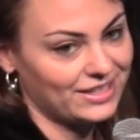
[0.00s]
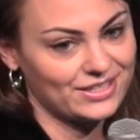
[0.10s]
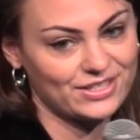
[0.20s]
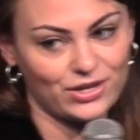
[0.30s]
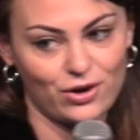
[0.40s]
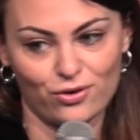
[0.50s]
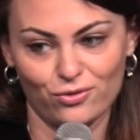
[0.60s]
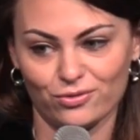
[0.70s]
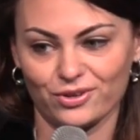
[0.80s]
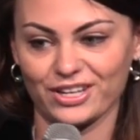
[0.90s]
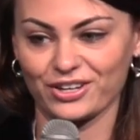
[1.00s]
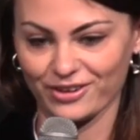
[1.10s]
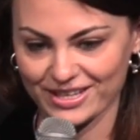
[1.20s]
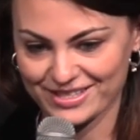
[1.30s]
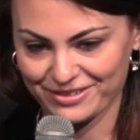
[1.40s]
So,
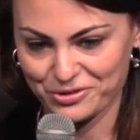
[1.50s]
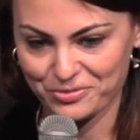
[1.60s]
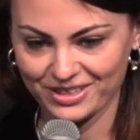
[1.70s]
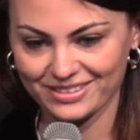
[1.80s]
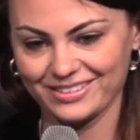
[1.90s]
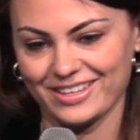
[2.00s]
congrats, everyone.